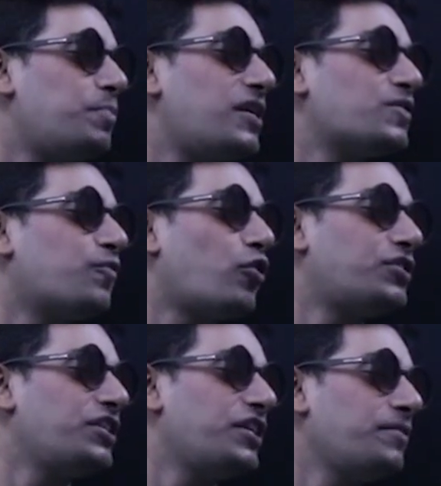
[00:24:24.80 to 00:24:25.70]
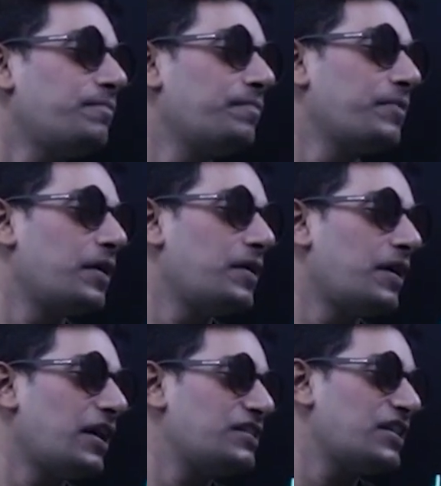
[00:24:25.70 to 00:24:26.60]
plus 40
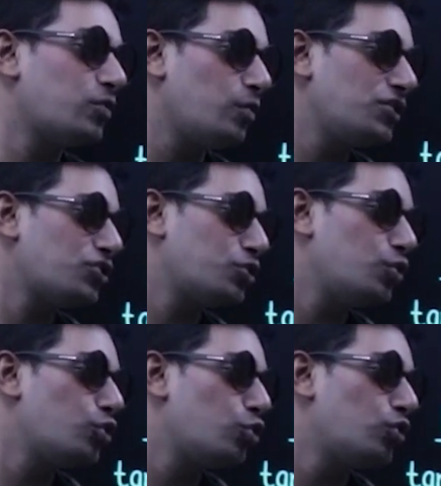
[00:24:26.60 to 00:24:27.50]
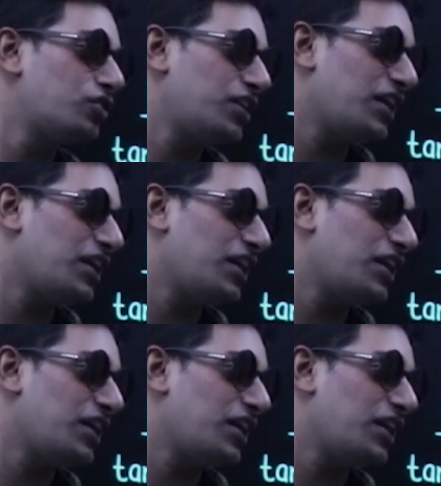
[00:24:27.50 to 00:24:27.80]
is equals to root